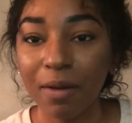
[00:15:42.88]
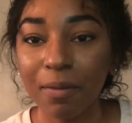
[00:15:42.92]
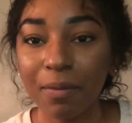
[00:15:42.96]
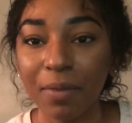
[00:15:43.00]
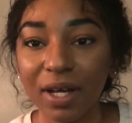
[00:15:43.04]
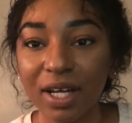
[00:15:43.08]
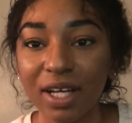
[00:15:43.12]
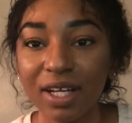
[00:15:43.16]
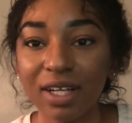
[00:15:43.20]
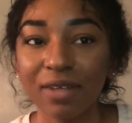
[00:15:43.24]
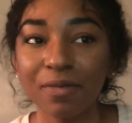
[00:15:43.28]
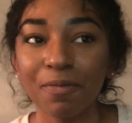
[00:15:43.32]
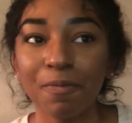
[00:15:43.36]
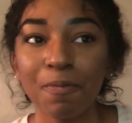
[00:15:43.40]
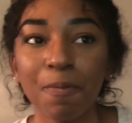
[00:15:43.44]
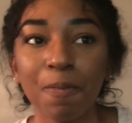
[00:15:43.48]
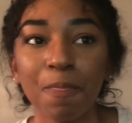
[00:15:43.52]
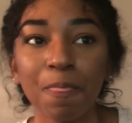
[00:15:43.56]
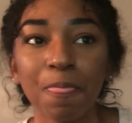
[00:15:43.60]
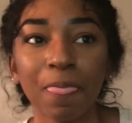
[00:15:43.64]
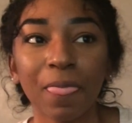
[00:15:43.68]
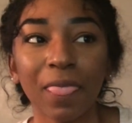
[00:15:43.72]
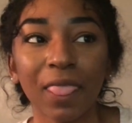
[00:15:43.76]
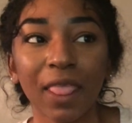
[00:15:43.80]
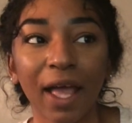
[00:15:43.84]
But,
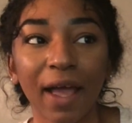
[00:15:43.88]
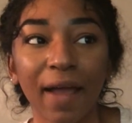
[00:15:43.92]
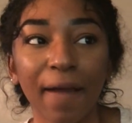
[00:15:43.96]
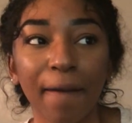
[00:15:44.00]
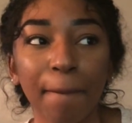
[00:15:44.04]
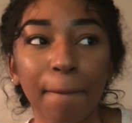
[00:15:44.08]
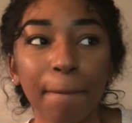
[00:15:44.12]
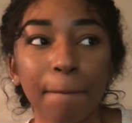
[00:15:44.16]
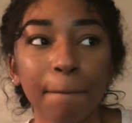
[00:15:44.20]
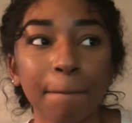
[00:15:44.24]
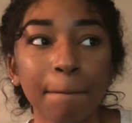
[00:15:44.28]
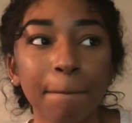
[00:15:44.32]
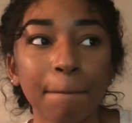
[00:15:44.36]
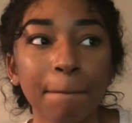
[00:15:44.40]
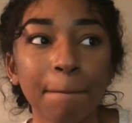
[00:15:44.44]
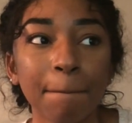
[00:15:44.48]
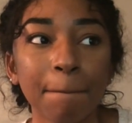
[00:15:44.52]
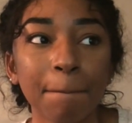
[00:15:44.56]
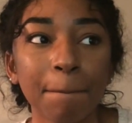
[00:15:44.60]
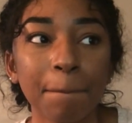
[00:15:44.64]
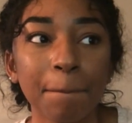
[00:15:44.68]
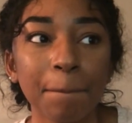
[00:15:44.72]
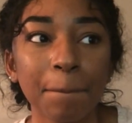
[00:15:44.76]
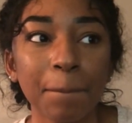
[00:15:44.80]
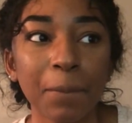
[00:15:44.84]
like,
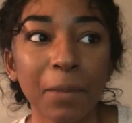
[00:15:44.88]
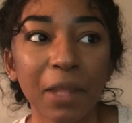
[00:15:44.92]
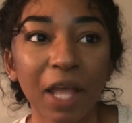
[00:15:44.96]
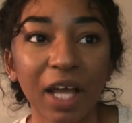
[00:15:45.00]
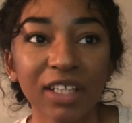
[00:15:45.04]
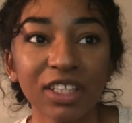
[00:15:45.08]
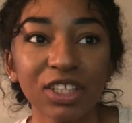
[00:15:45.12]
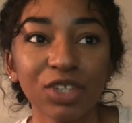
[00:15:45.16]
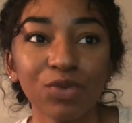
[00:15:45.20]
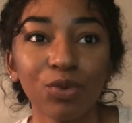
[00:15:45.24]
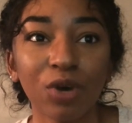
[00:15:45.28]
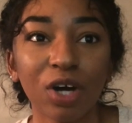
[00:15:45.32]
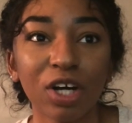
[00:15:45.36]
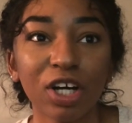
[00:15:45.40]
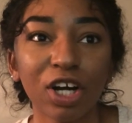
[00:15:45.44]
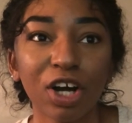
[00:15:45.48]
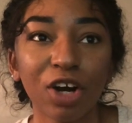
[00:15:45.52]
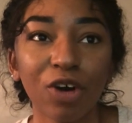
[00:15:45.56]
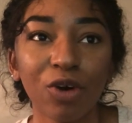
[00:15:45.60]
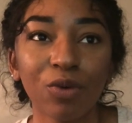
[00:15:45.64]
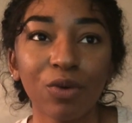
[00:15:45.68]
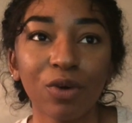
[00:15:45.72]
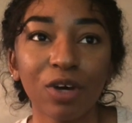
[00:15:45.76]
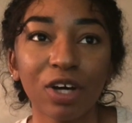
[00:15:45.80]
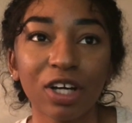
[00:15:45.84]
I seen one
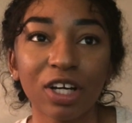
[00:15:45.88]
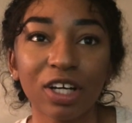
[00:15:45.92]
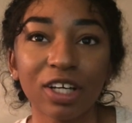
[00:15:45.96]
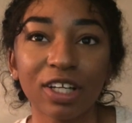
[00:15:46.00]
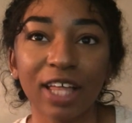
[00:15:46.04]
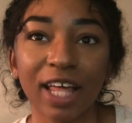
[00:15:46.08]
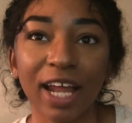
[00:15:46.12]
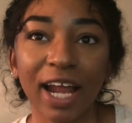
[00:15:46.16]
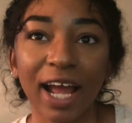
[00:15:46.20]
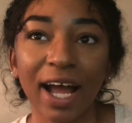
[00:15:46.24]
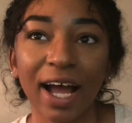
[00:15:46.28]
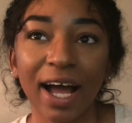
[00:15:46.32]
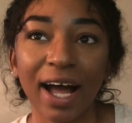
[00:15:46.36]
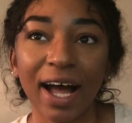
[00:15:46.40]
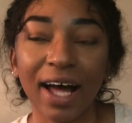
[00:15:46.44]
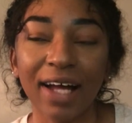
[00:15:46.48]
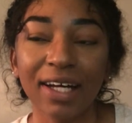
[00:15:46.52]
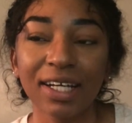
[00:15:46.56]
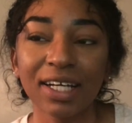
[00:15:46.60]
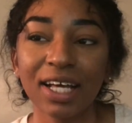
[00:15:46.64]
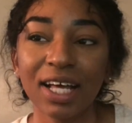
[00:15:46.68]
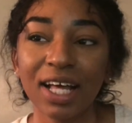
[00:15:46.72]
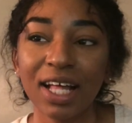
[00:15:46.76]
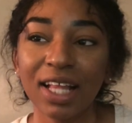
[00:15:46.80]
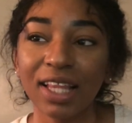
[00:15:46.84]
coworker that I
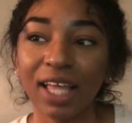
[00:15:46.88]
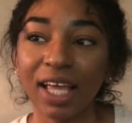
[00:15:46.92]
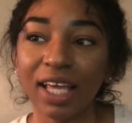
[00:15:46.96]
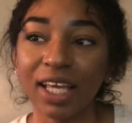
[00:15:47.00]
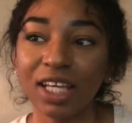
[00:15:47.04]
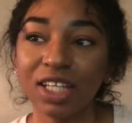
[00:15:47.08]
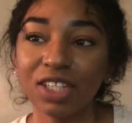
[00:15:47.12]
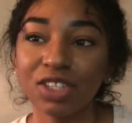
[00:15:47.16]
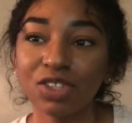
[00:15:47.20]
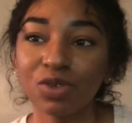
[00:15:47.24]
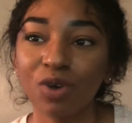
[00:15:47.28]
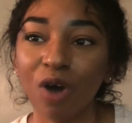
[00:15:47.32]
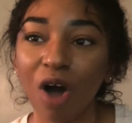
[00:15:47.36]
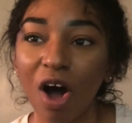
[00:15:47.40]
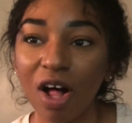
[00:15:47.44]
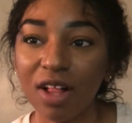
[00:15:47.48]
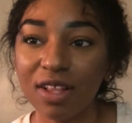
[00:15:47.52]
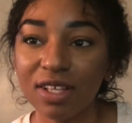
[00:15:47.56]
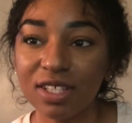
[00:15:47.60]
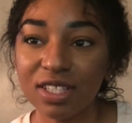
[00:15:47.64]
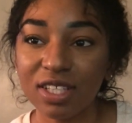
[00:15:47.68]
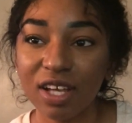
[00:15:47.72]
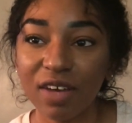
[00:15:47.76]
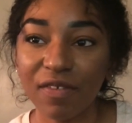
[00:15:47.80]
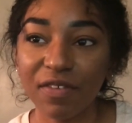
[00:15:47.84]
had, like, he'd do
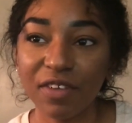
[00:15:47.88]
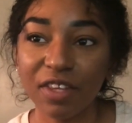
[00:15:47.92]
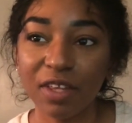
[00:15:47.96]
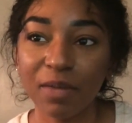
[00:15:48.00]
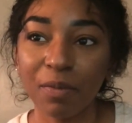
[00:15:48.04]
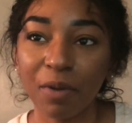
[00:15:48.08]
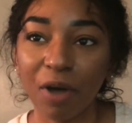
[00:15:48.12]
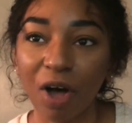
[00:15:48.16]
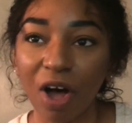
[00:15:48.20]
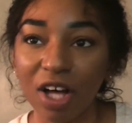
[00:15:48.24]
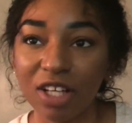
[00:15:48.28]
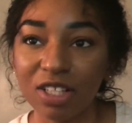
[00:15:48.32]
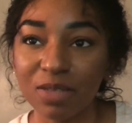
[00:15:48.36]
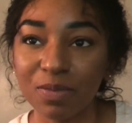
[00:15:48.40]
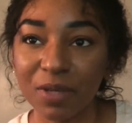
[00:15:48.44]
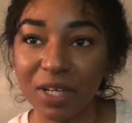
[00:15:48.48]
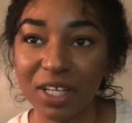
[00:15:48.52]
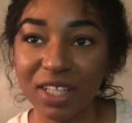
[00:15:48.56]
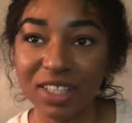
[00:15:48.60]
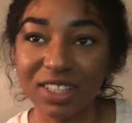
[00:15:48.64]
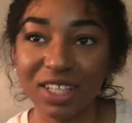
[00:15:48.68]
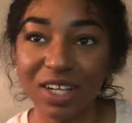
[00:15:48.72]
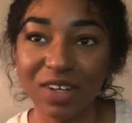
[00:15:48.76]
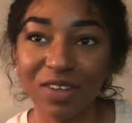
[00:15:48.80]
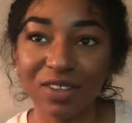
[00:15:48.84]
all this stuff for the boss
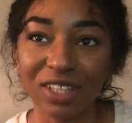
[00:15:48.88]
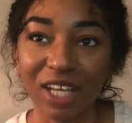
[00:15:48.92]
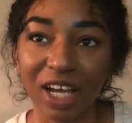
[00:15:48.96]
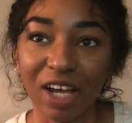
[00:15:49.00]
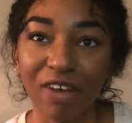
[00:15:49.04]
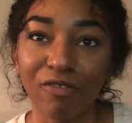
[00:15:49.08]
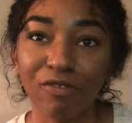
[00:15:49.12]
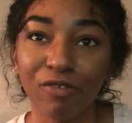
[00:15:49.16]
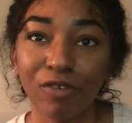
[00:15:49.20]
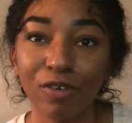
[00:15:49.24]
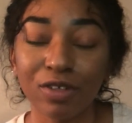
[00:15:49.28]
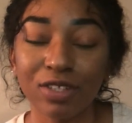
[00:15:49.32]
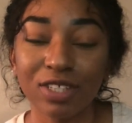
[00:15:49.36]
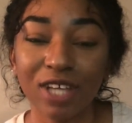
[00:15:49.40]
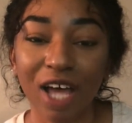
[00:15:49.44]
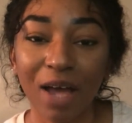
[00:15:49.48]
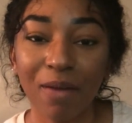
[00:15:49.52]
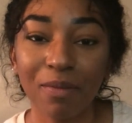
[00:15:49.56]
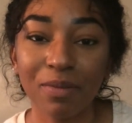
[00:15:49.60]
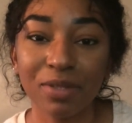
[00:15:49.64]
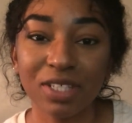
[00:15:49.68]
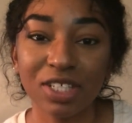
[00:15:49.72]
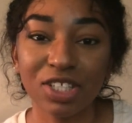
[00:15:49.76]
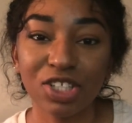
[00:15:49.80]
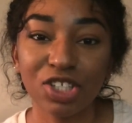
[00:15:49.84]
because there was, like, a
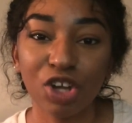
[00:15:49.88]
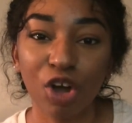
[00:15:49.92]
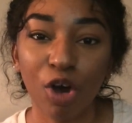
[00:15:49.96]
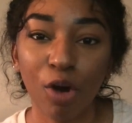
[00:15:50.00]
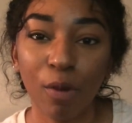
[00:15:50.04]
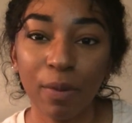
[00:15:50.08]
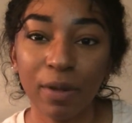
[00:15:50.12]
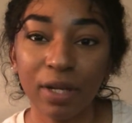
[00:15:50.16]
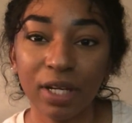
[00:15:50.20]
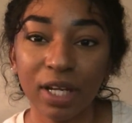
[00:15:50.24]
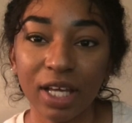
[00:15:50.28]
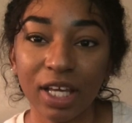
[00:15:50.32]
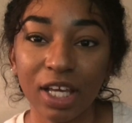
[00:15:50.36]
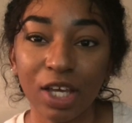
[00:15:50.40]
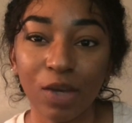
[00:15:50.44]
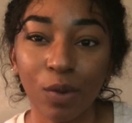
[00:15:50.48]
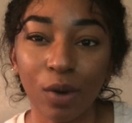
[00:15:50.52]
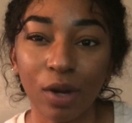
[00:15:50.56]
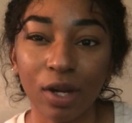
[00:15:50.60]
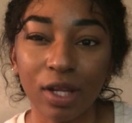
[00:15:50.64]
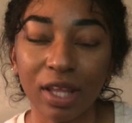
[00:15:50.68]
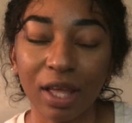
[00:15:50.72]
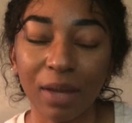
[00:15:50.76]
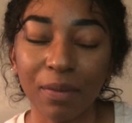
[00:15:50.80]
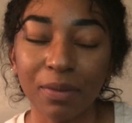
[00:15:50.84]
full-time position open and he
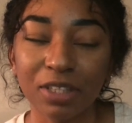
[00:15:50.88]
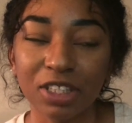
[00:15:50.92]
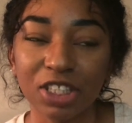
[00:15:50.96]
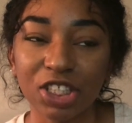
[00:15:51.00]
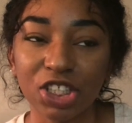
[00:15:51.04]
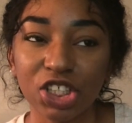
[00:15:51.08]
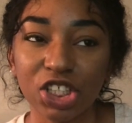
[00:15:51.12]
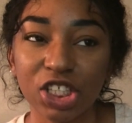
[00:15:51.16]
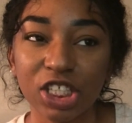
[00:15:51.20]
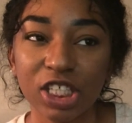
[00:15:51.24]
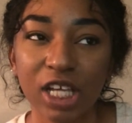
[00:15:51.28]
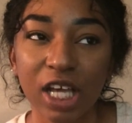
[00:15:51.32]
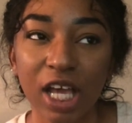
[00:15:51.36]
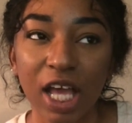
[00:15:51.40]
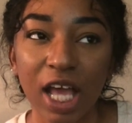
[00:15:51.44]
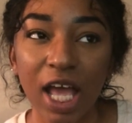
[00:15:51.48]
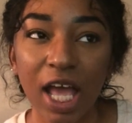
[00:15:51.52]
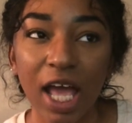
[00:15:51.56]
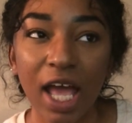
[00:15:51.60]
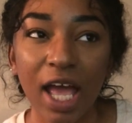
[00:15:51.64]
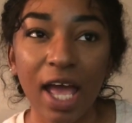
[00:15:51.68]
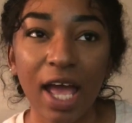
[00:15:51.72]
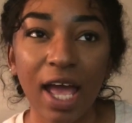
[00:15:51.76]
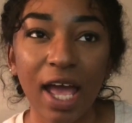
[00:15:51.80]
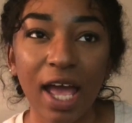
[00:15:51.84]
wanted that position.
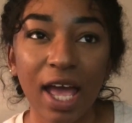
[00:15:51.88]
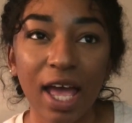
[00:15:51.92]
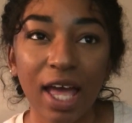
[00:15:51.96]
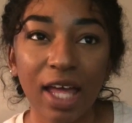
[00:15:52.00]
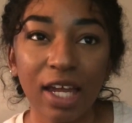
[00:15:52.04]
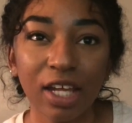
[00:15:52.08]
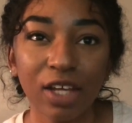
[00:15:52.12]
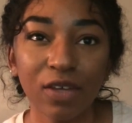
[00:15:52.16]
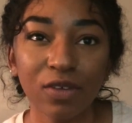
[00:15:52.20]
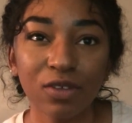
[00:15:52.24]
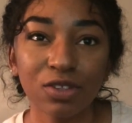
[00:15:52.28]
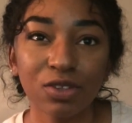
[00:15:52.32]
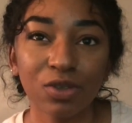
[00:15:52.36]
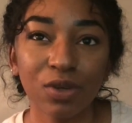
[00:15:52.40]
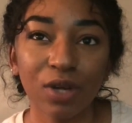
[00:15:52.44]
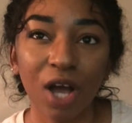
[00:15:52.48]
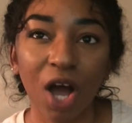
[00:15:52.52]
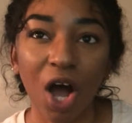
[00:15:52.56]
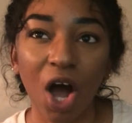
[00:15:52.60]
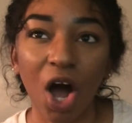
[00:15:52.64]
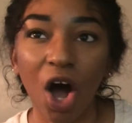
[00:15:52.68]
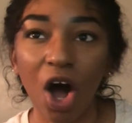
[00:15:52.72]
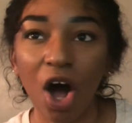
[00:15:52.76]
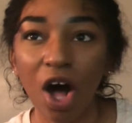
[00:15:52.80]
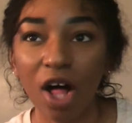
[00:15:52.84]
And he was doing
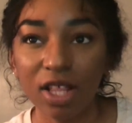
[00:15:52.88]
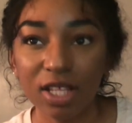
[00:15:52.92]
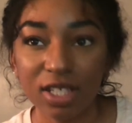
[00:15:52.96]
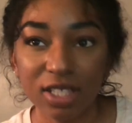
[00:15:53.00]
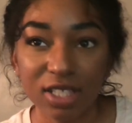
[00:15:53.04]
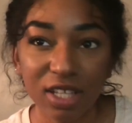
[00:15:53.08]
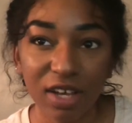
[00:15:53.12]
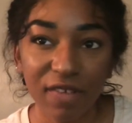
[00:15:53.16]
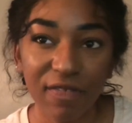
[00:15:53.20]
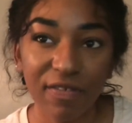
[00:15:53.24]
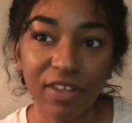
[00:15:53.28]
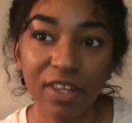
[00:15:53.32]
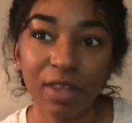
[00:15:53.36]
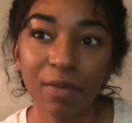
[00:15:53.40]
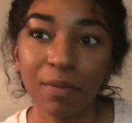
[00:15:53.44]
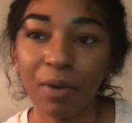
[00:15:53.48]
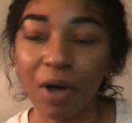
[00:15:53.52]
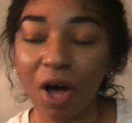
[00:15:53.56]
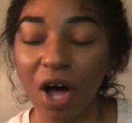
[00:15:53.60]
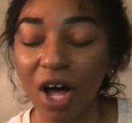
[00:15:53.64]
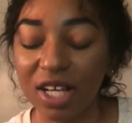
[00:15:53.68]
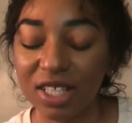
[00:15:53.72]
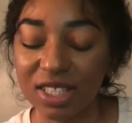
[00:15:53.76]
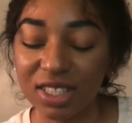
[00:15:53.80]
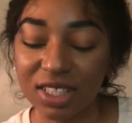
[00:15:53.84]
all this stuff for the
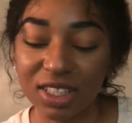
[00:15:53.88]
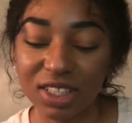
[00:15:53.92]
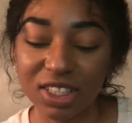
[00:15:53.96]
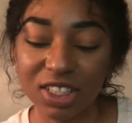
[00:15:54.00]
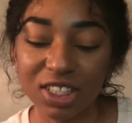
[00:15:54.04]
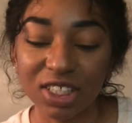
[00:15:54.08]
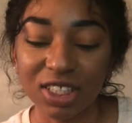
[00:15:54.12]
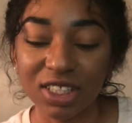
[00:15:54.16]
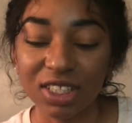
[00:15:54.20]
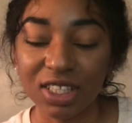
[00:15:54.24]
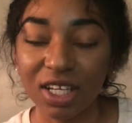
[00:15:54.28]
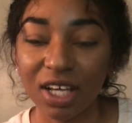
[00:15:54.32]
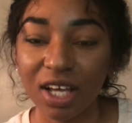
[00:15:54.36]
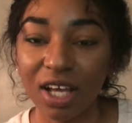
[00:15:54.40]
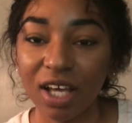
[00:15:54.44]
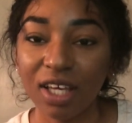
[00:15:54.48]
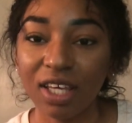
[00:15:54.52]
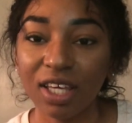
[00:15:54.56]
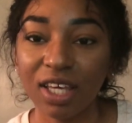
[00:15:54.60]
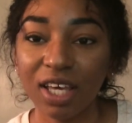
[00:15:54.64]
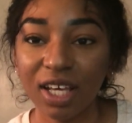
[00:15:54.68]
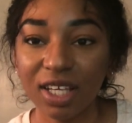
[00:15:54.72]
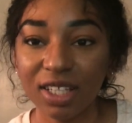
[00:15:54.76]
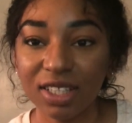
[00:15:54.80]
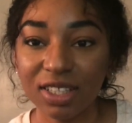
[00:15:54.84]
boss and just
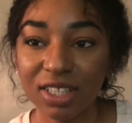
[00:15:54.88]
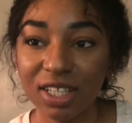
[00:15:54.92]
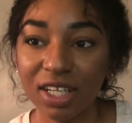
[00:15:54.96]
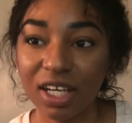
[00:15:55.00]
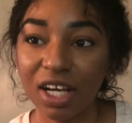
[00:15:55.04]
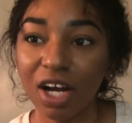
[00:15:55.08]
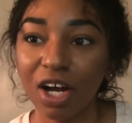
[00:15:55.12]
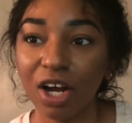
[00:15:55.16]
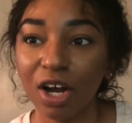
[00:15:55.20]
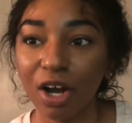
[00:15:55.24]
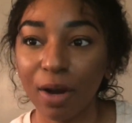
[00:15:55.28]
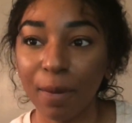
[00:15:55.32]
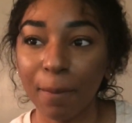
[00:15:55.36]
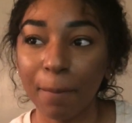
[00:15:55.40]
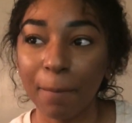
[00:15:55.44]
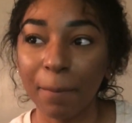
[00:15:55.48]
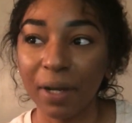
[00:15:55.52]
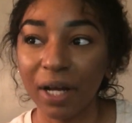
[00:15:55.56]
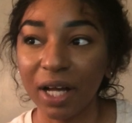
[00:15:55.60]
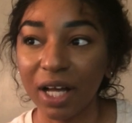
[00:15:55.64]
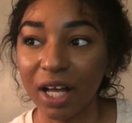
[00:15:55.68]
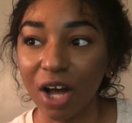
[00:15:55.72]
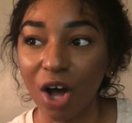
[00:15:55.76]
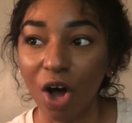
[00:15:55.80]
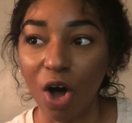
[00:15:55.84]
kissing her
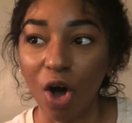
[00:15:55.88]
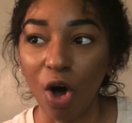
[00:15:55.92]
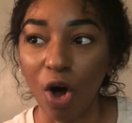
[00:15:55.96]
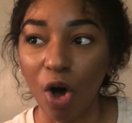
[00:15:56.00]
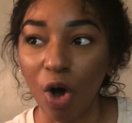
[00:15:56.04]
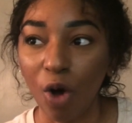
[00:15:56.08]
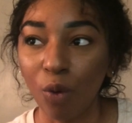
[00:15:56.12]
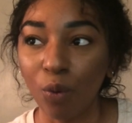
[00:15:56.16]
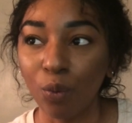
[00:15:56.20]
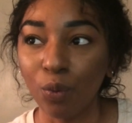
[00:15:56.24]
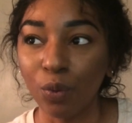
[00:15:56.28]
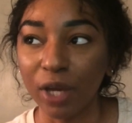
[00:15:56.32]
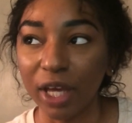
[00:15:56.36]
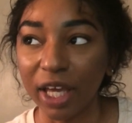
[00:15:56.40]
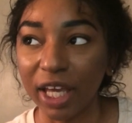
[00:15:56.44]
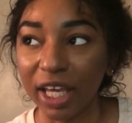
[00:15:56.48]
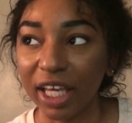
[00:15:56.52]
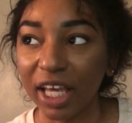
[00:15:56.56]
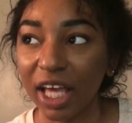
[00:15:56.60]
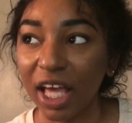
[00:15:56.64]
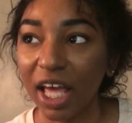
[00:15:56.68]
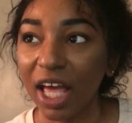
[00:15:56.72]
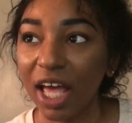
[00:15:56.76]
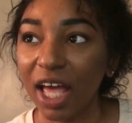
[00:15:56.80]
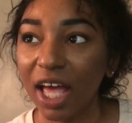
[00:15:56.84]
butt all week.